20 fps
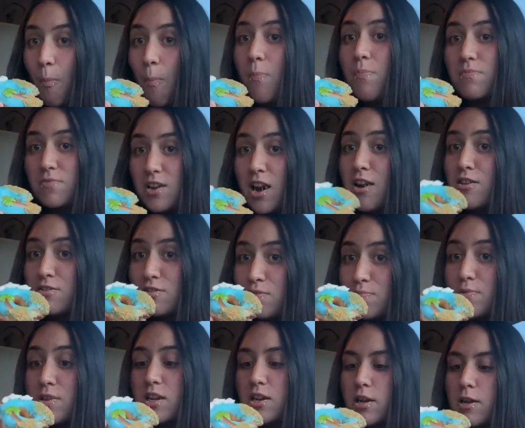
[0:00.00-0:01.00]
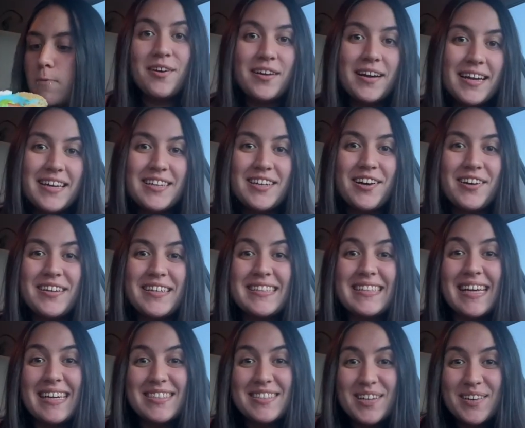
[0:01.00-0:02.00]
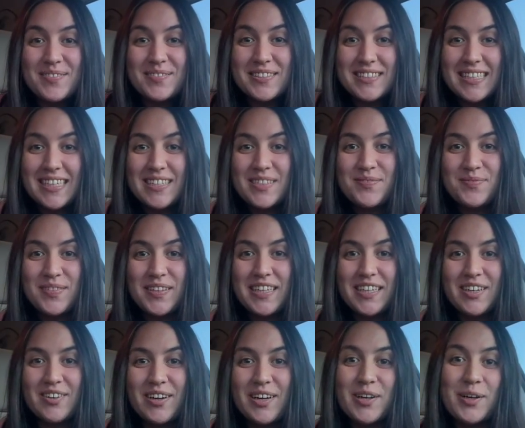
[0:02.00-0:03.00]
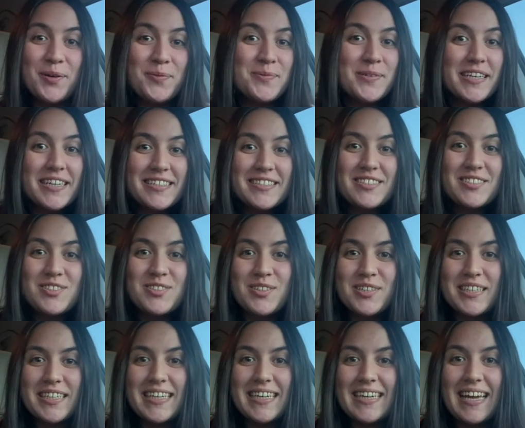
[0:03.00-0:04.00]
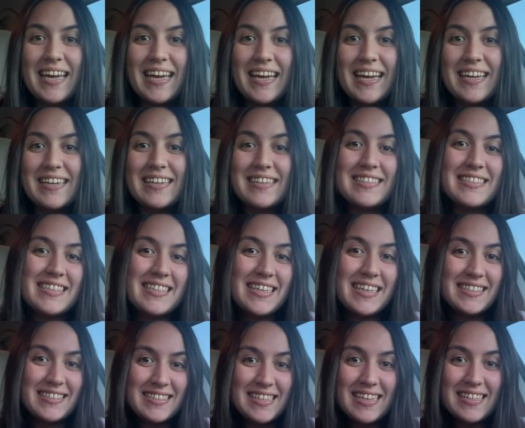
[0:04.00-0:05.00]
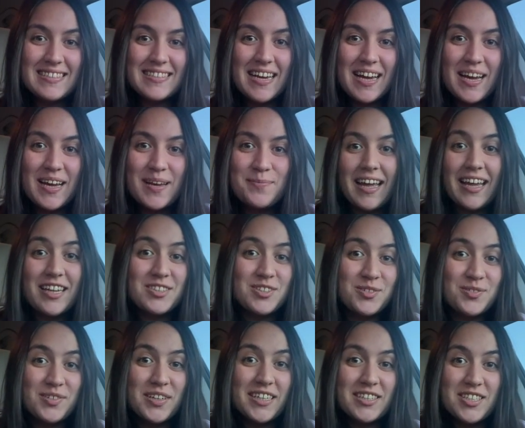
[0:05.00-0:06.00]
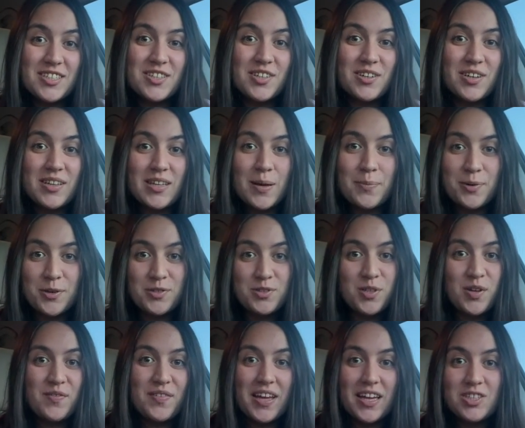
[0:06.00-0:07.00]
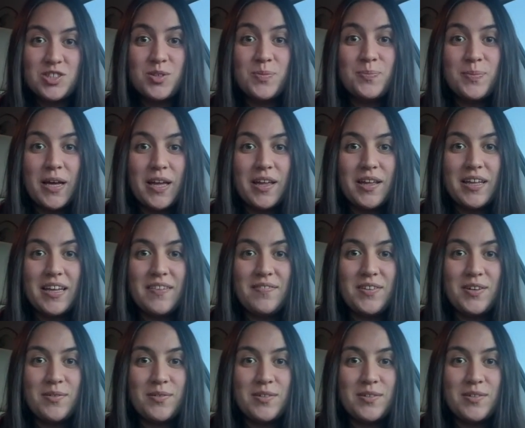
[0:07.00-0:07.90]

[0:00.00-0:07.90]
Yeah, this is pretty good. All right, y'all, and that's all for today's video. I hope you guys enjoyed it, and I'll see you guys next time. And don't forget to turn on that post notification bell if you